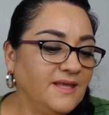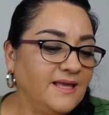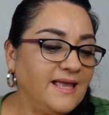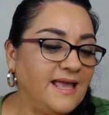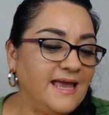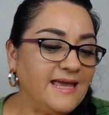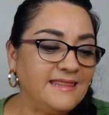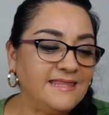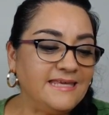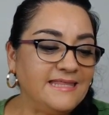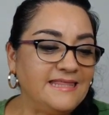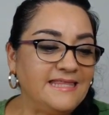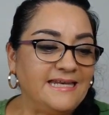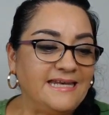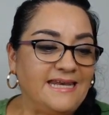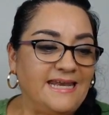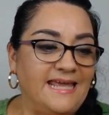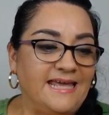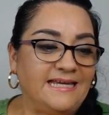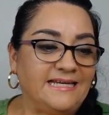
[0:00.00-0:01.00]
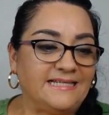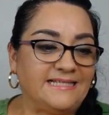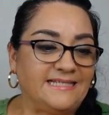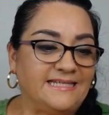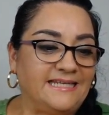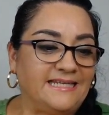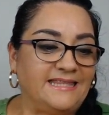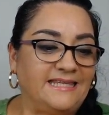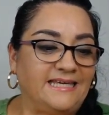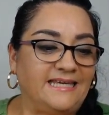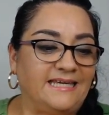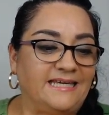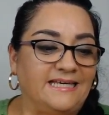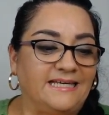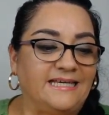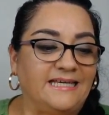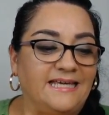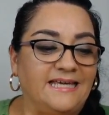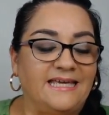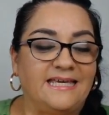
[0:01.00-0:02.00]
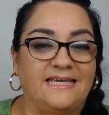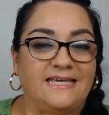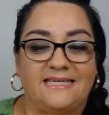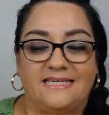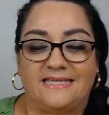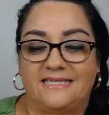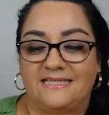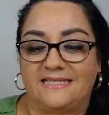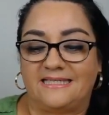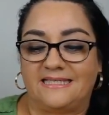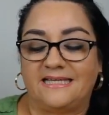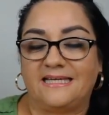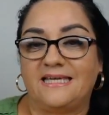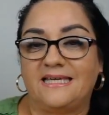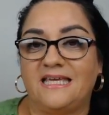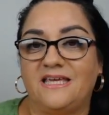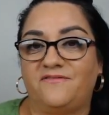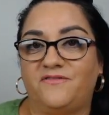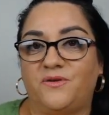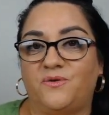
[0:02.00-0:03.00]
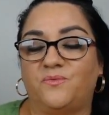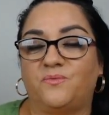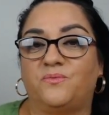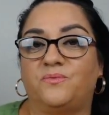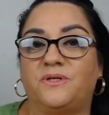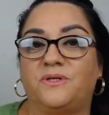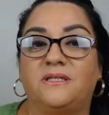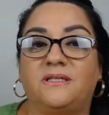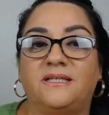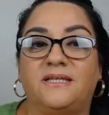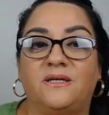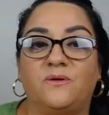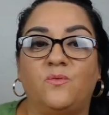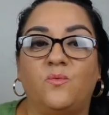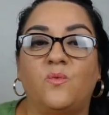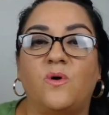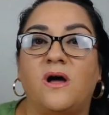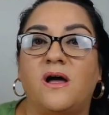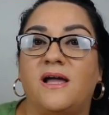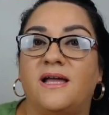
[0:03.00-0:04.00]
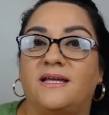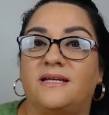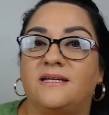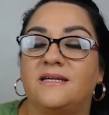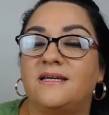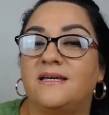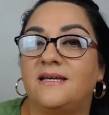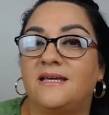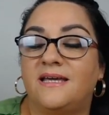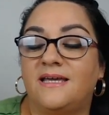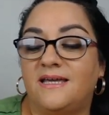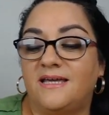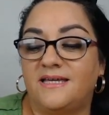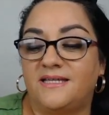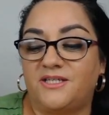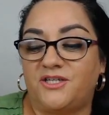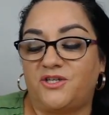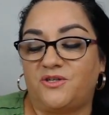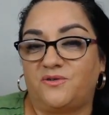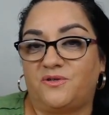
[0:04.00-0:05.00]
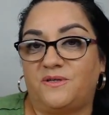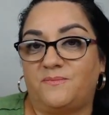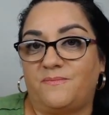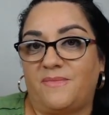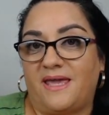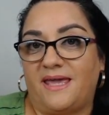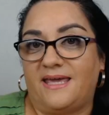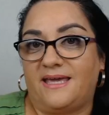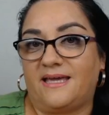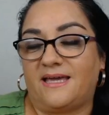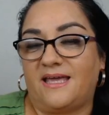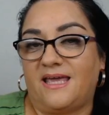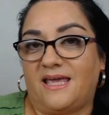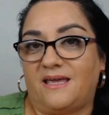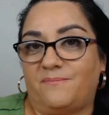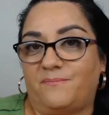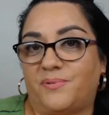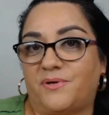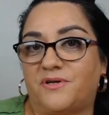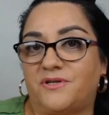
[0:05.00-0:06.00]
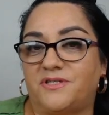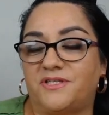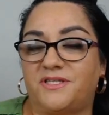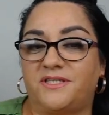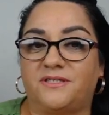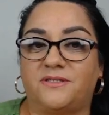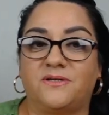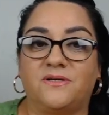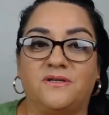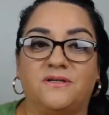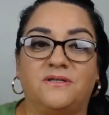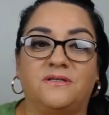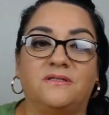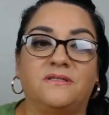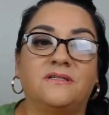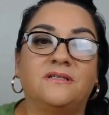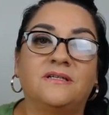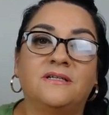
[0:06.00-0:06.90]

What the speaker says: And then the next thing is, if you really want to make a personal